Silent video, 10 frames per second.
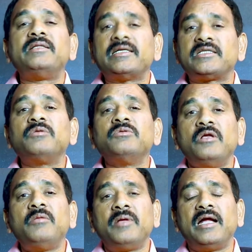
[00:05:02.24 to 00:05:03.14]
that's how you
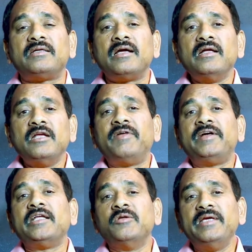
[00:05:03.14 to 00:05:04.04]
will get. If I
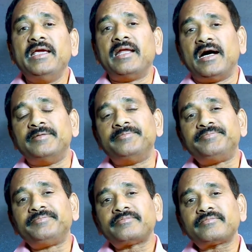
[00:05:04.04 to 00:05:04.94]
tell you Iran,
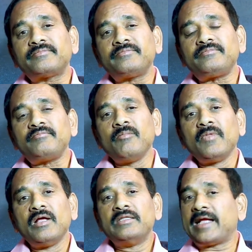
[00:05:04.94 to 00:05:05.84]

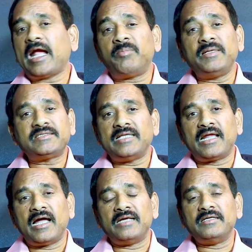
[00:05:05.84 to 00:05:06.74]
the capital is
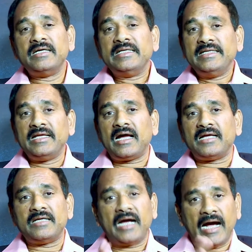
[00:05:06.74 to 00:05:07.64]
Tehran,
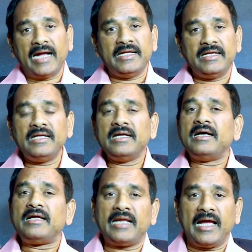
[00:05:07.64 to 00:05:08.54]
Iran, I
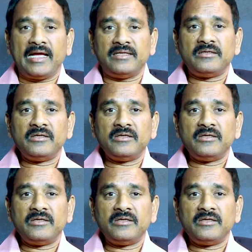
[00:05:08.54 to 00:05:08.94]
ran